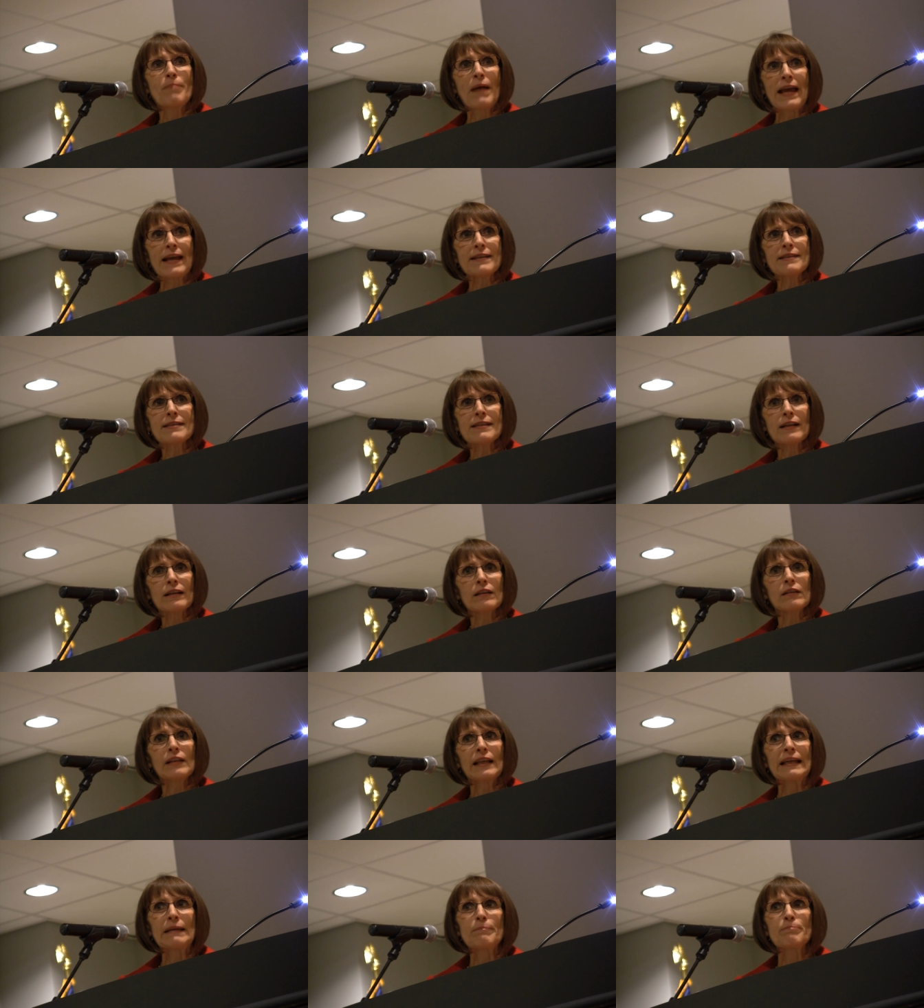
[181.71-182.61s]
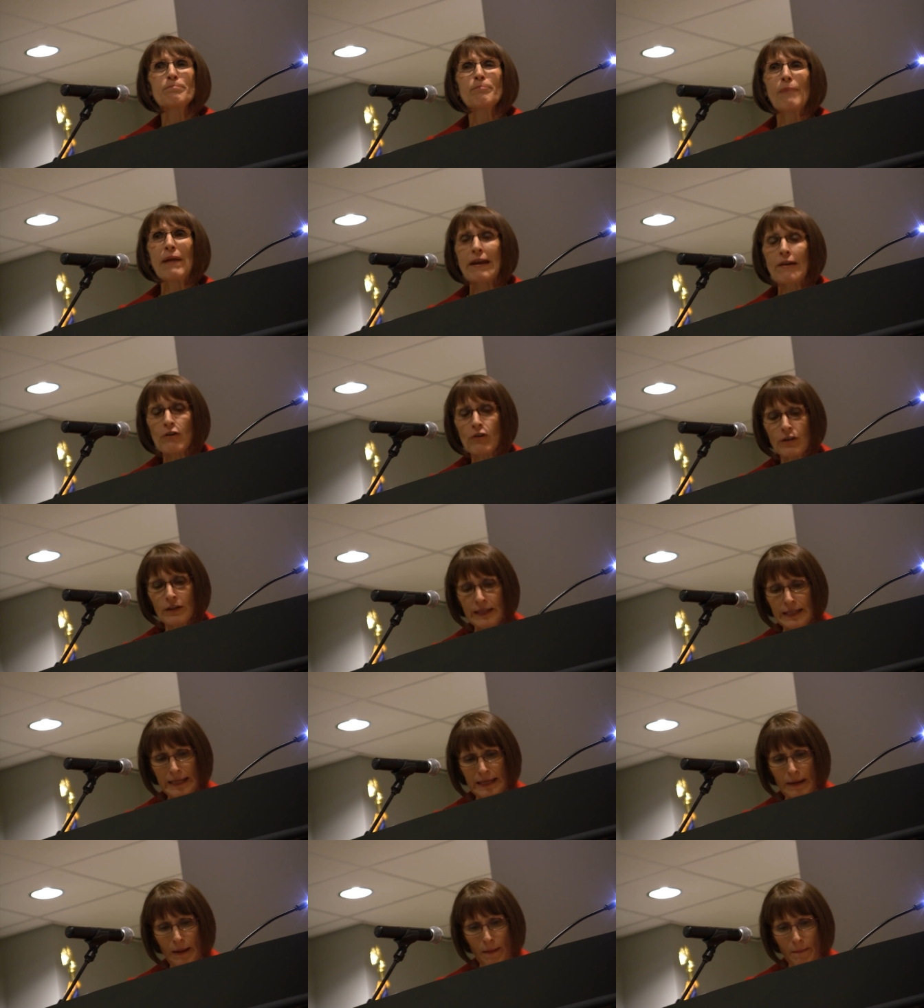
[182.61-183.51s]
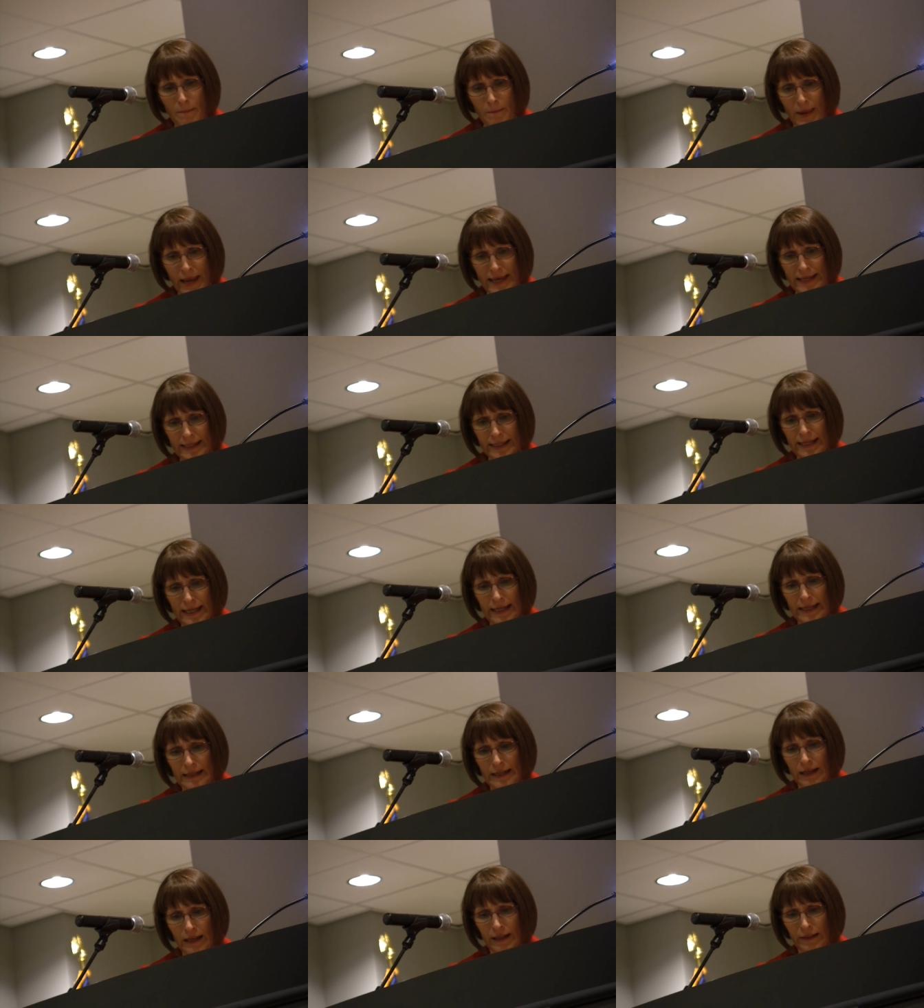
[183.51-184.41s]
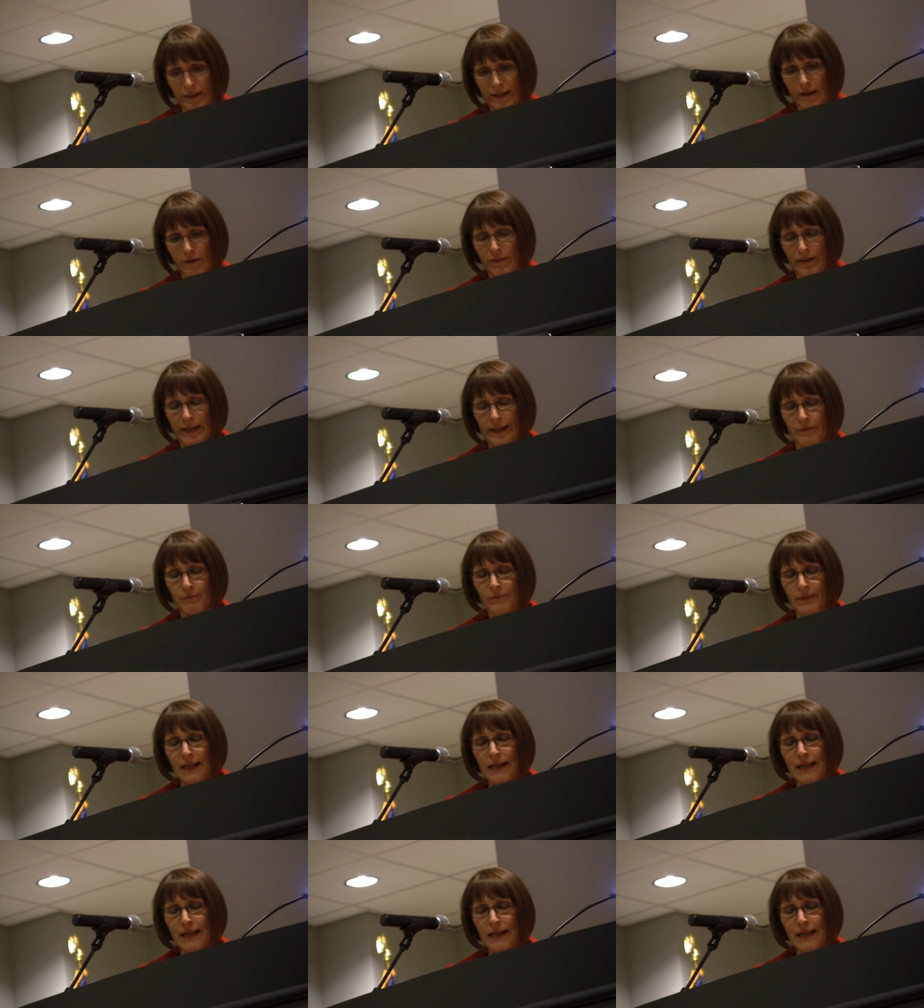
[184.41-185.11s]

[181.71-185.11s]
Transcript: basically barely making a living.